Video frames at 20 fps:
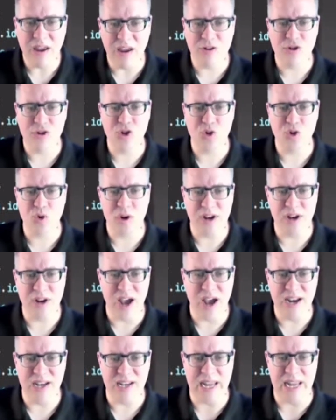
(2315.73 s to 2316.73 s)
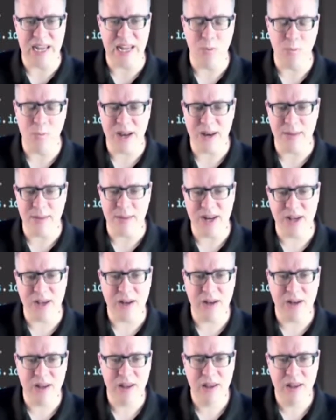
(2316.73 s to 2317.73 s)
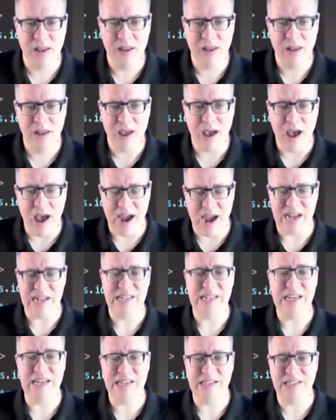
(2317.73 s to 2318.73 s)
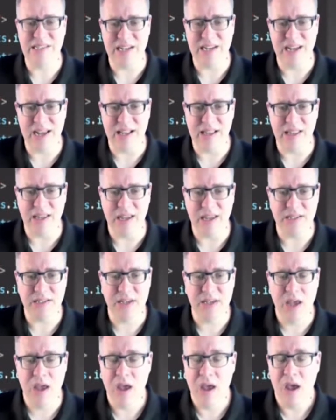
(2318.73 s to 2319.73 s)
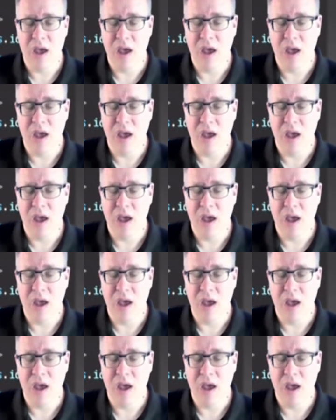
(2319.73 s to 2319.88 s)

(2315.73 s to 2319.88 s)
Inner join ID. Wait a minute. ID is an alias.